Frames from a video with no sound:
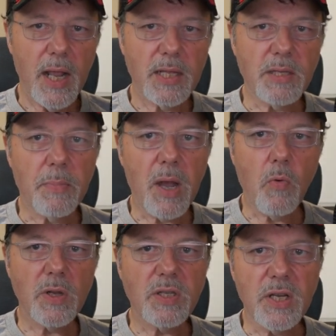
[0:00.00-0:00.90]
It's
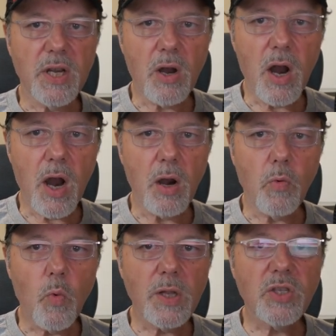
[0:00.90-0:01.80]
about what's in your
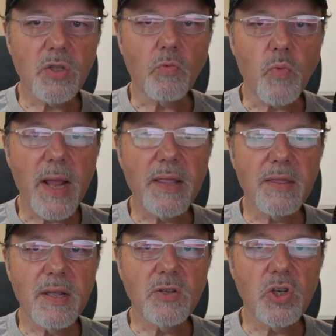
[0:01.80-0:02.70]
heart. What's the right
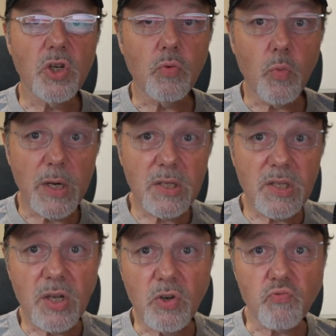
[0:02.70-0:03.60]
thing to do? What
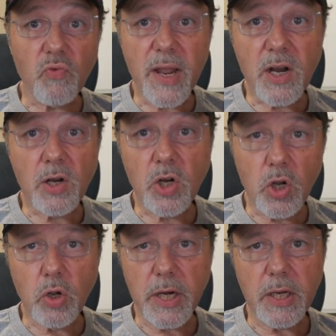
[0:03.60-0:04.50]
is the greater
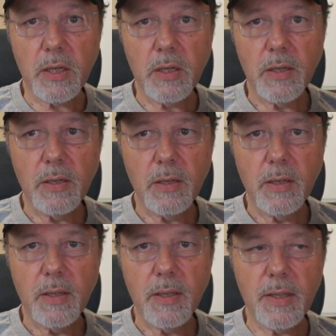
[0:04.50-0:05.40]
good
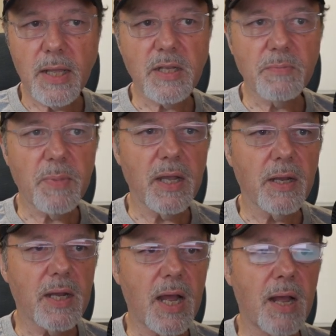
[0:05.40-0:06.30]
that is being
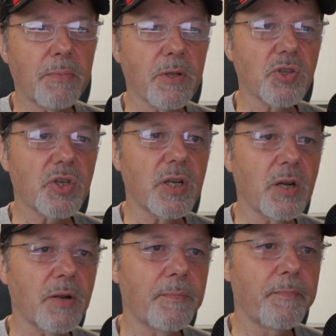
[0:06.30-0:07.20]
accomplished
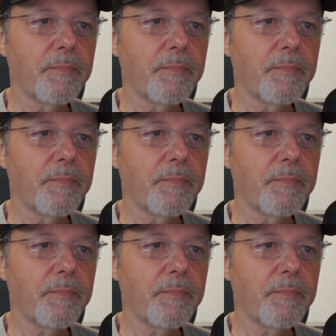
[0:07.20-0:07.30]
here?